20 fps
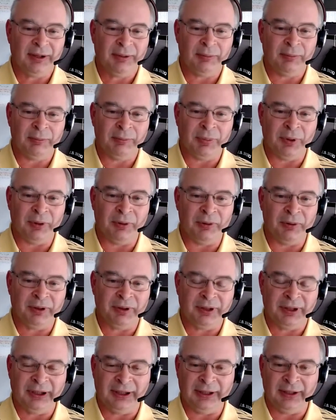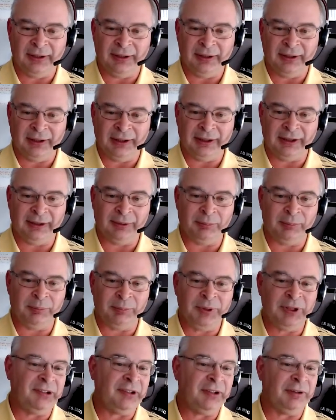repair side as well
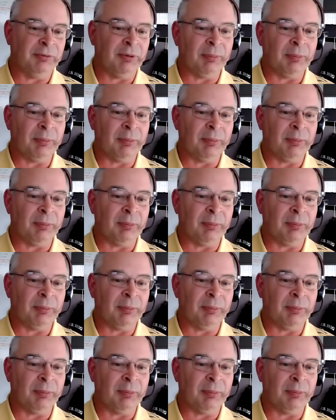as the